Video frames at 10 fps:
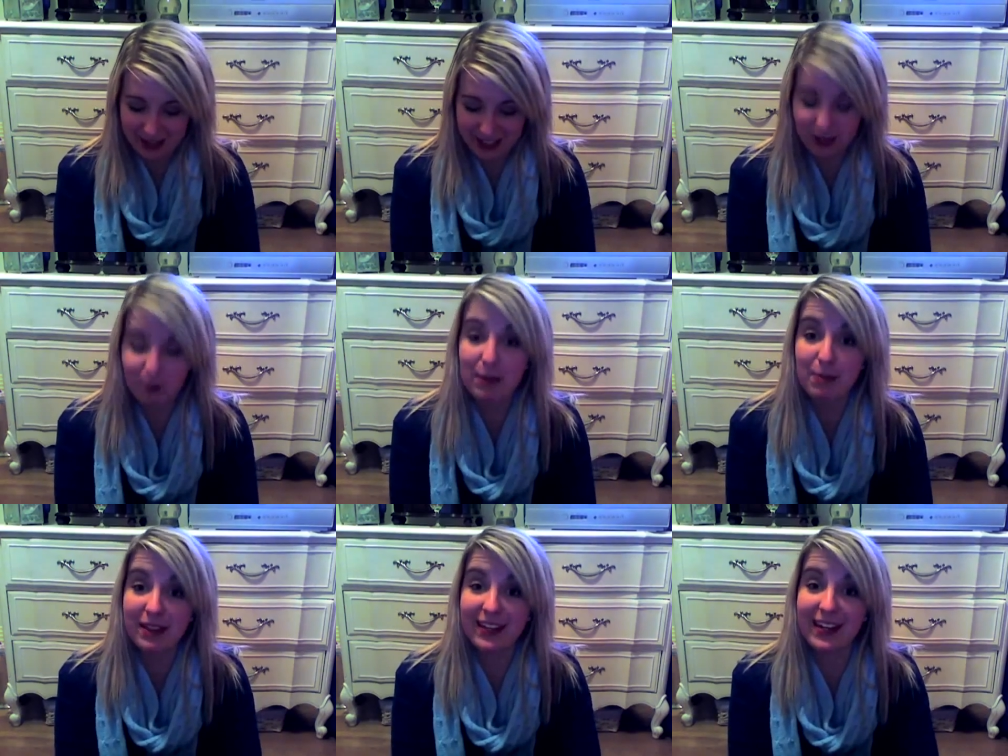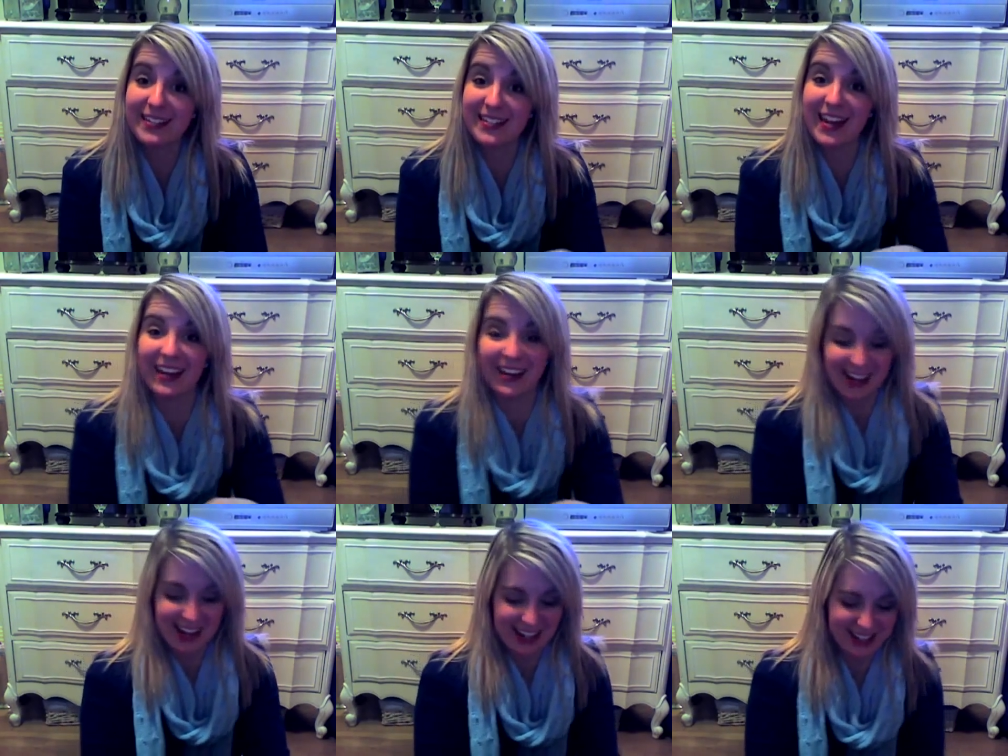it was still beeping the next day.
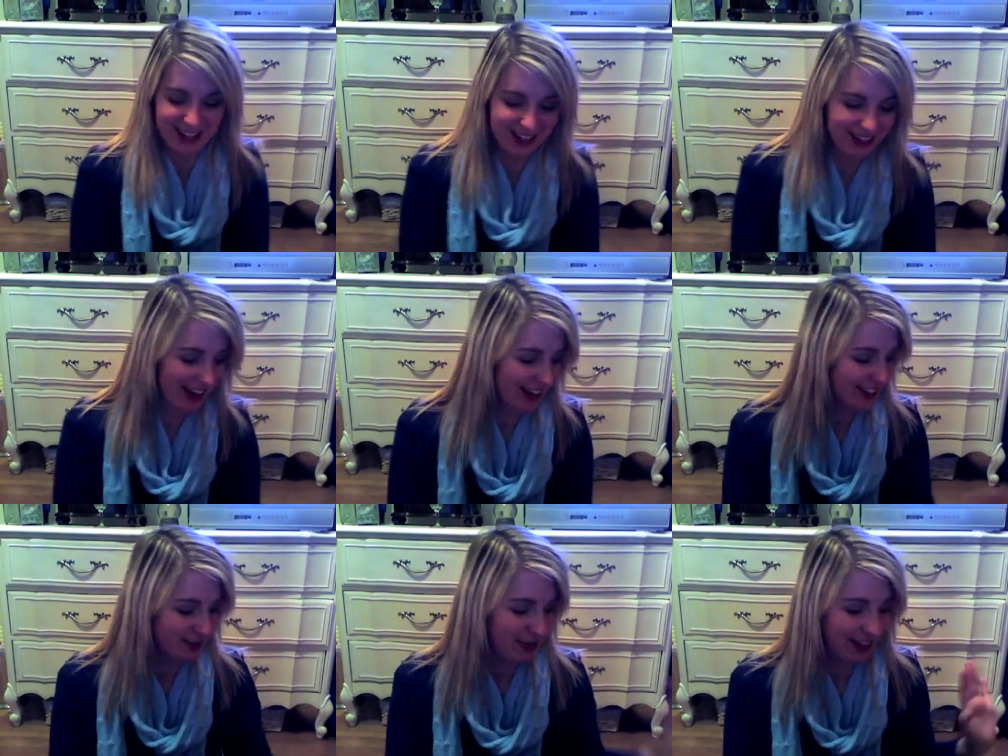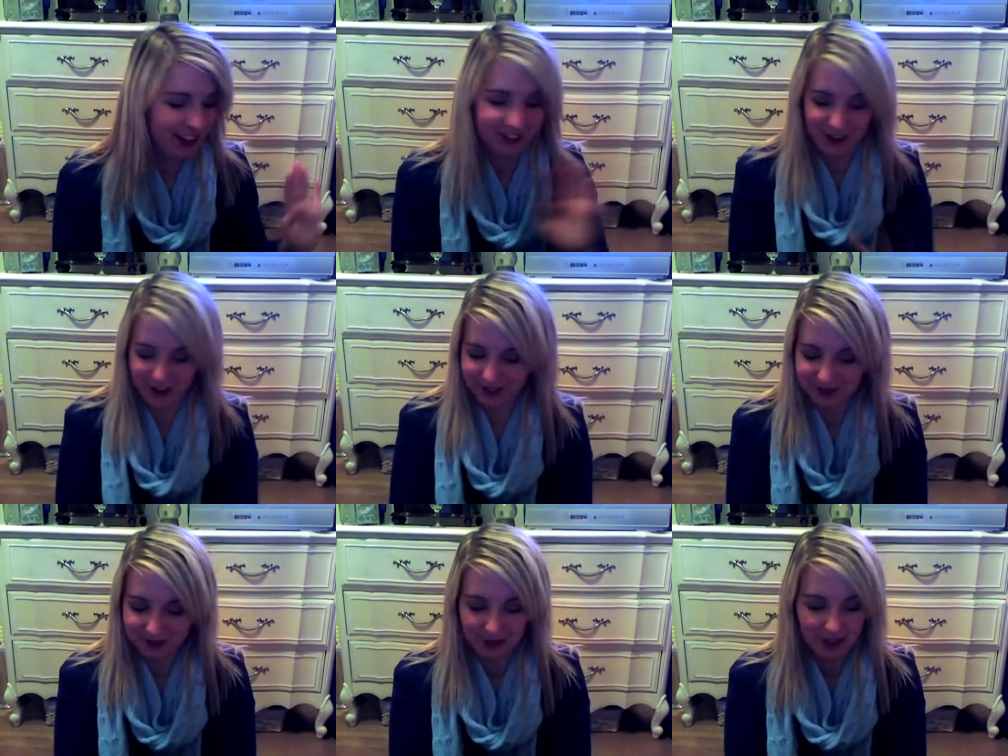So that's my good phone.
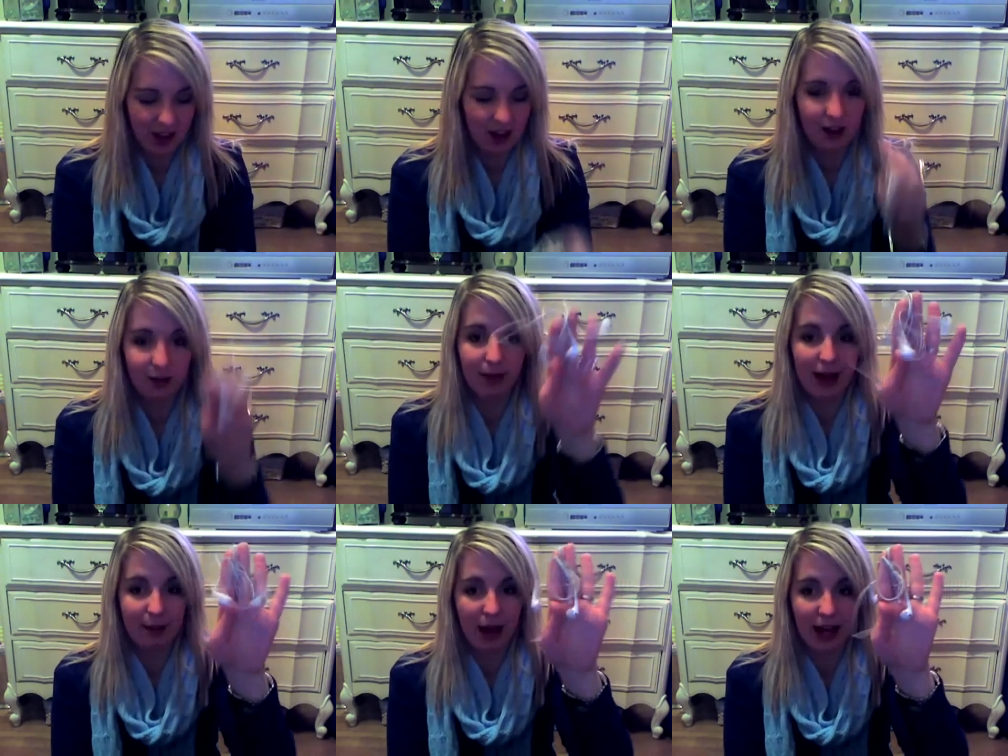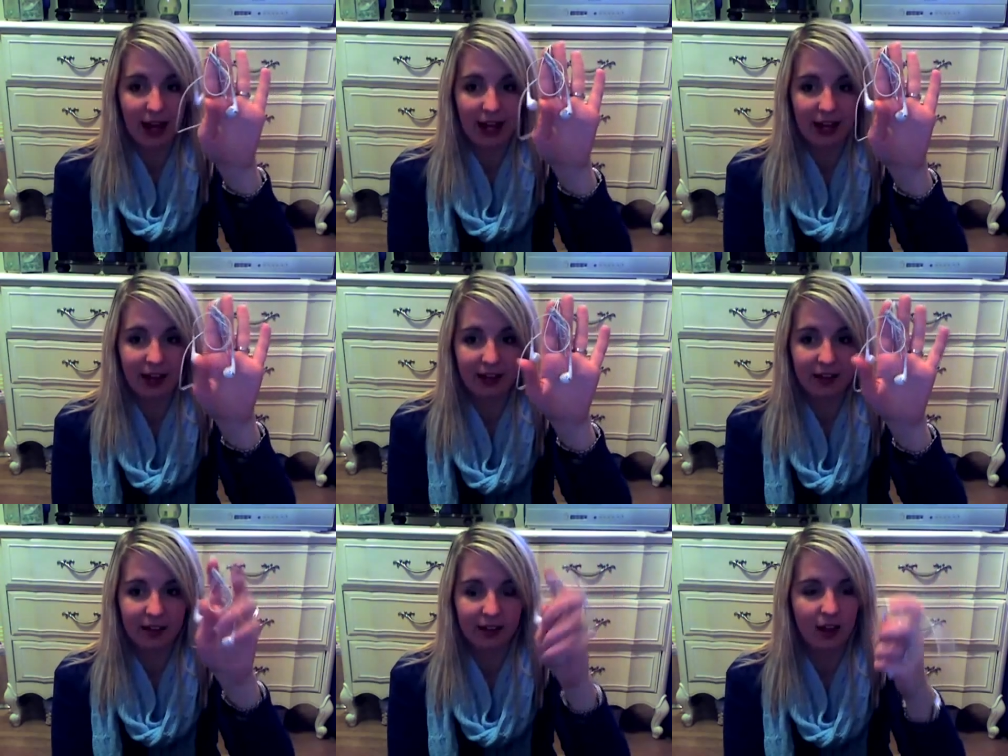Um,
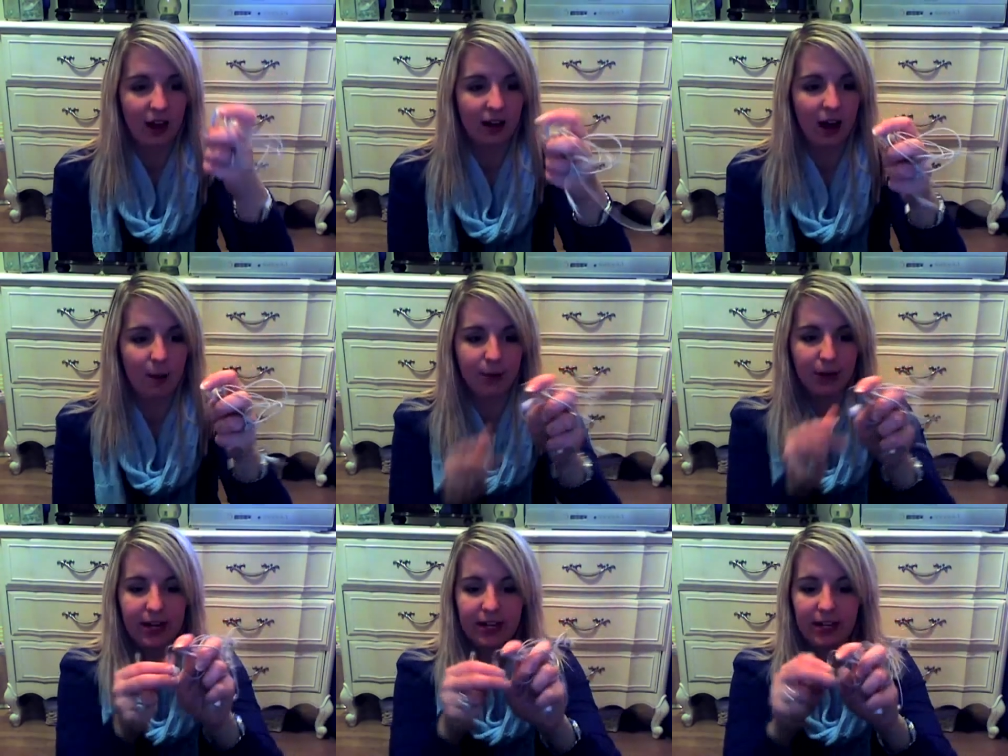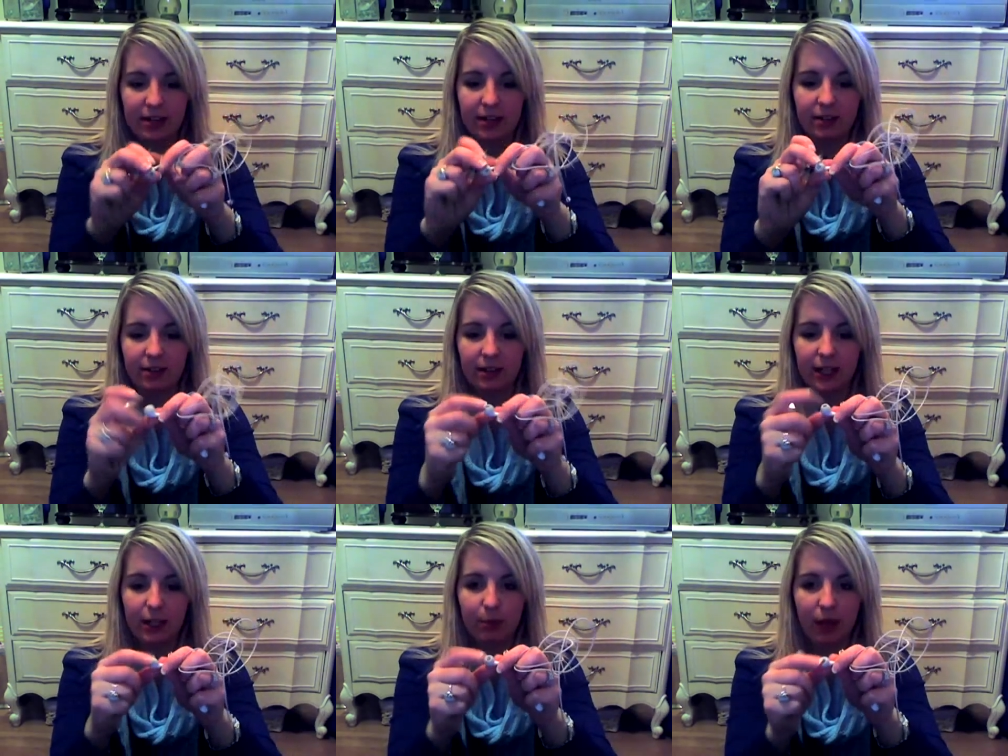iPod uh, upgraded
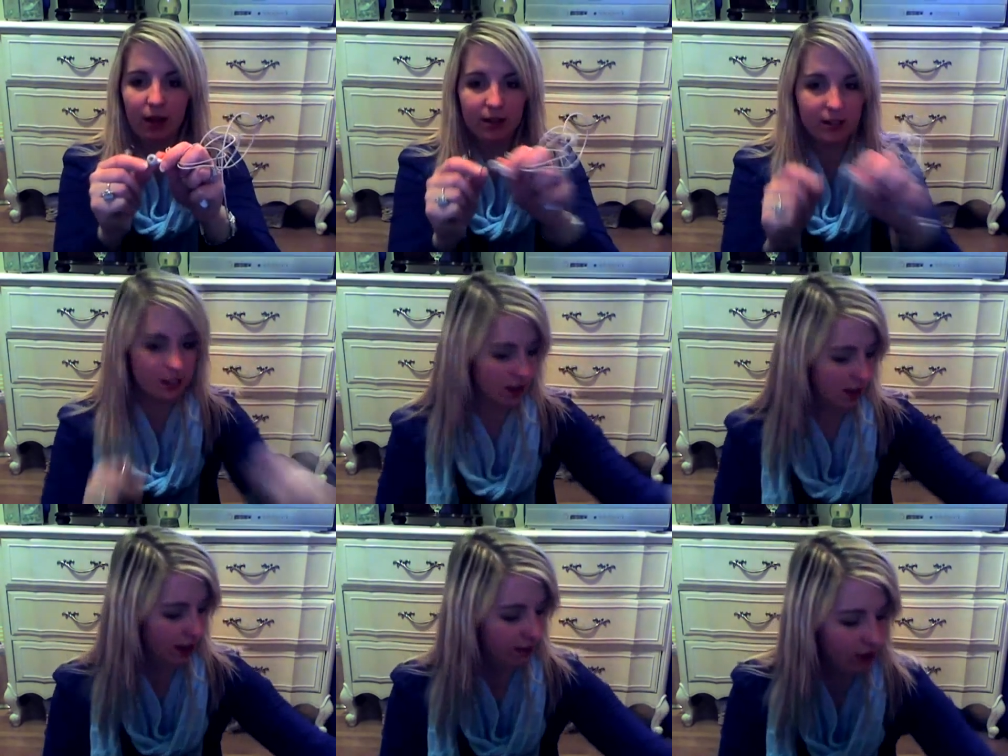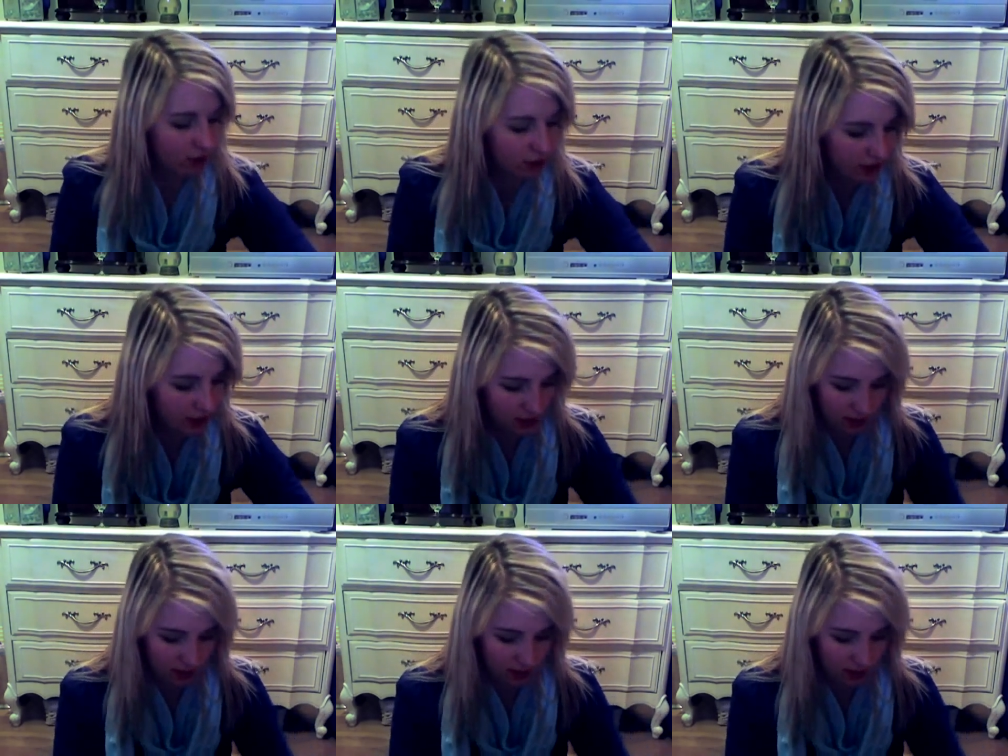earplugs. I have those.